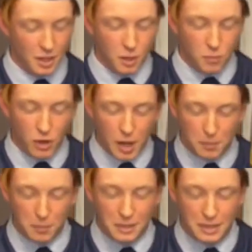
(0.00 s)

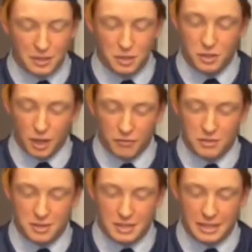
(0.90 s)
Probably the
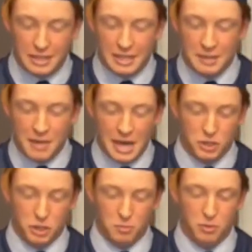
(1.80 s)
softest thing
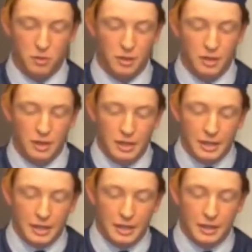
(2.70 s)
imaginable.
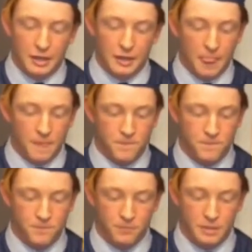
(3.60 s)
And
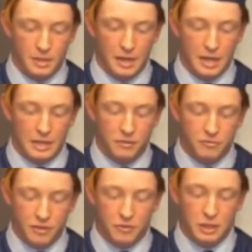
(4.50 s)
I can
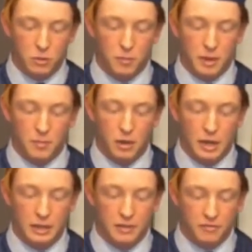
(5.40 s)
vividly
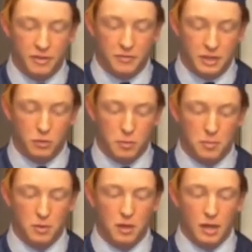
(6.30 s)

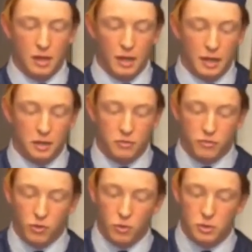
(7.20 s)
remember lying on the
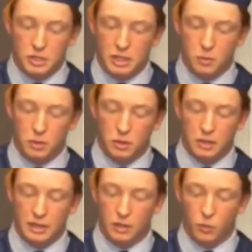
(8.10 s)
floor, seeing what looked
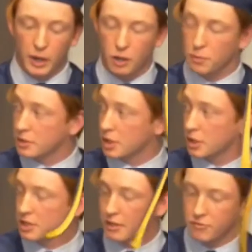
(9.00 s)
like a wide-open
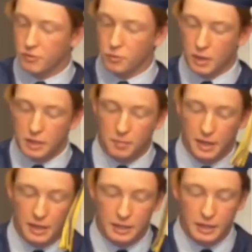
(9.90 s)
touchdown for the running
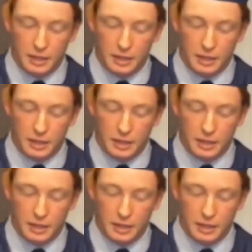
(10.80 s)
back.